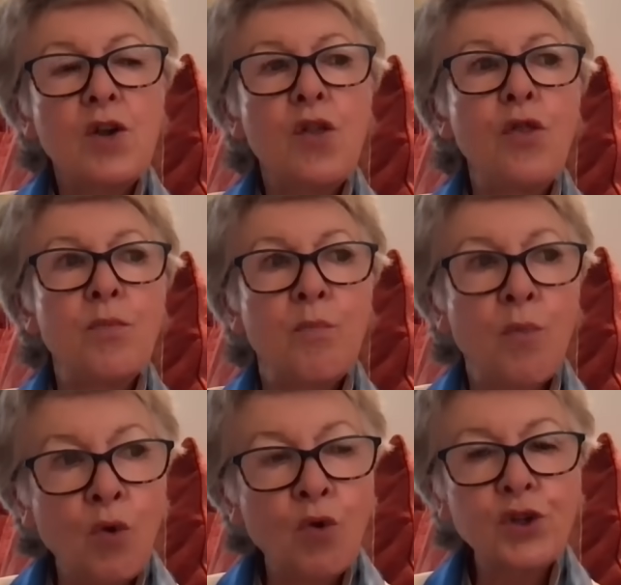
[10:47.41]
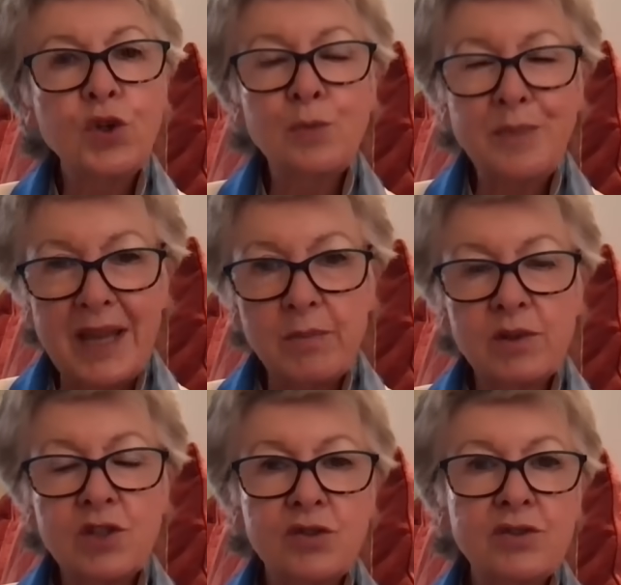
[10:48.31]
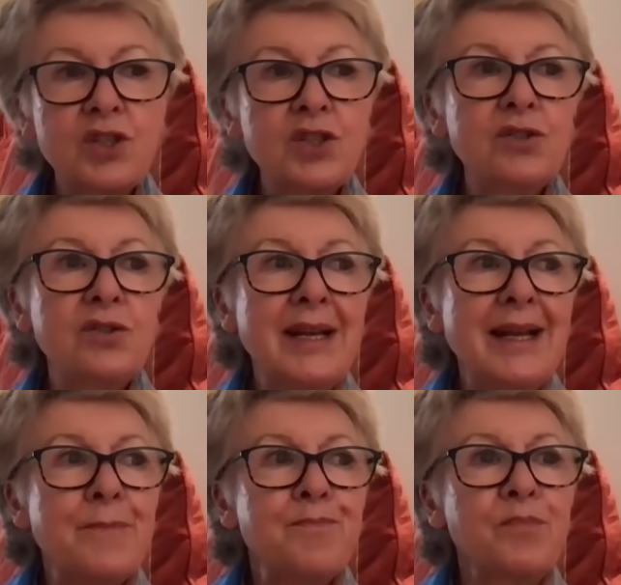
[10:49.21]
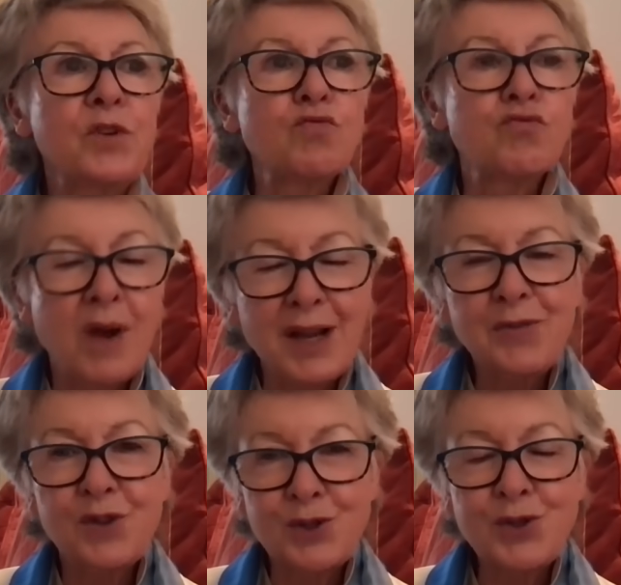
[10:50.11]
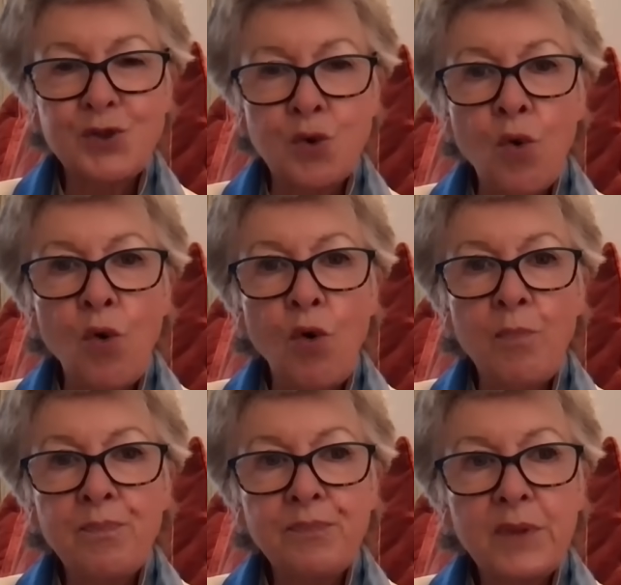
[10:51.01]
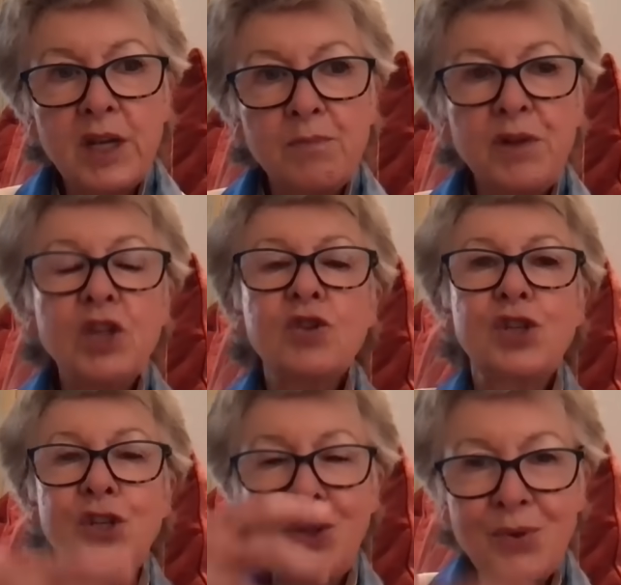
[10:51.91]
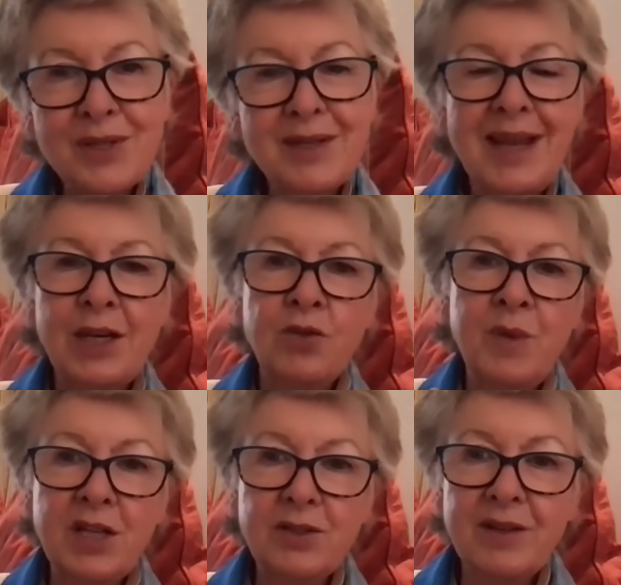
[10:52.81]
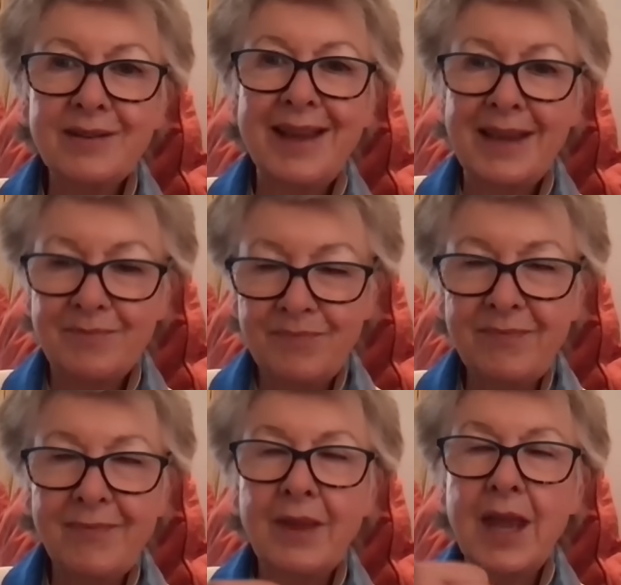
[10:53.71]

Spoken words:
the more you'll be able to ride the storm, because you as an